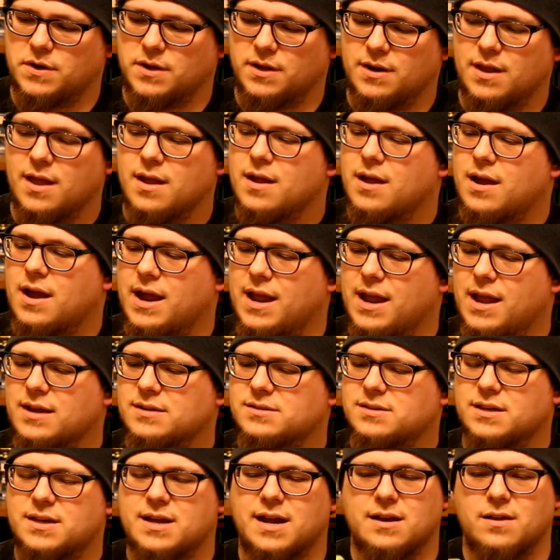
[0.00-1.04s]
on it. I
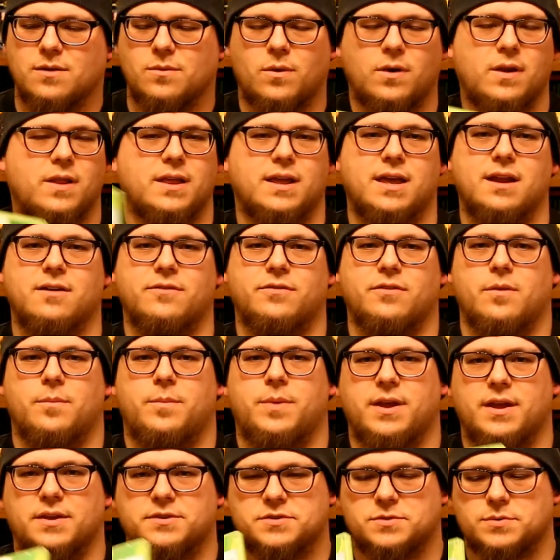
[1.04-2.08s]
actually kind of wanted to get it for the
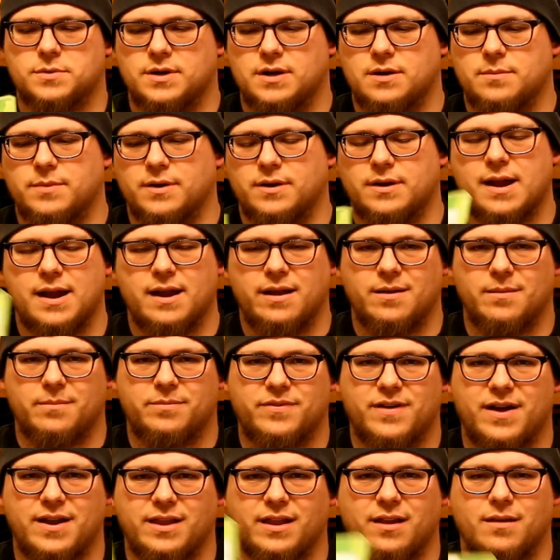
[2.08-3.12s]
PS3, but I ended up
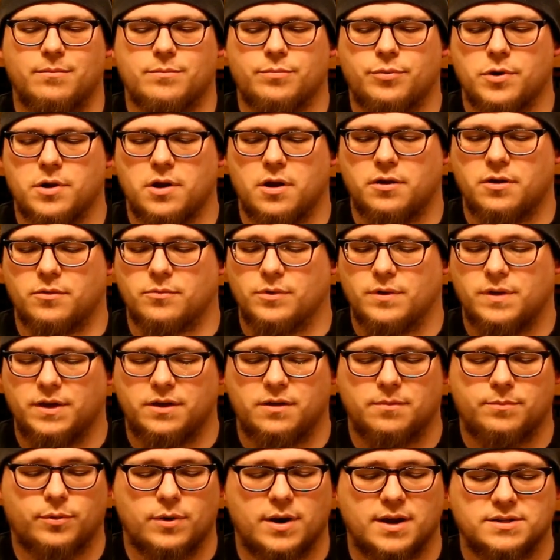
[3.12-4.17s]
finding it on a really
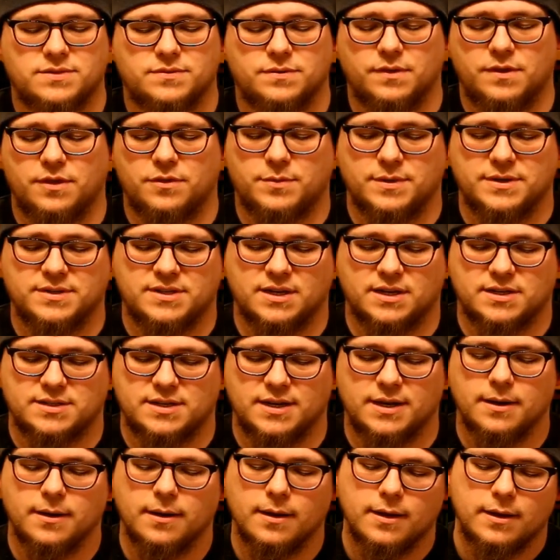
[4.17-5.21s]
good price for the
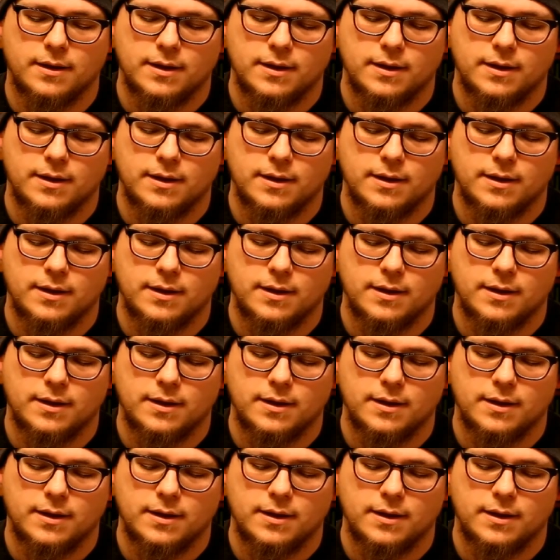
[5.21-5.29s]
360.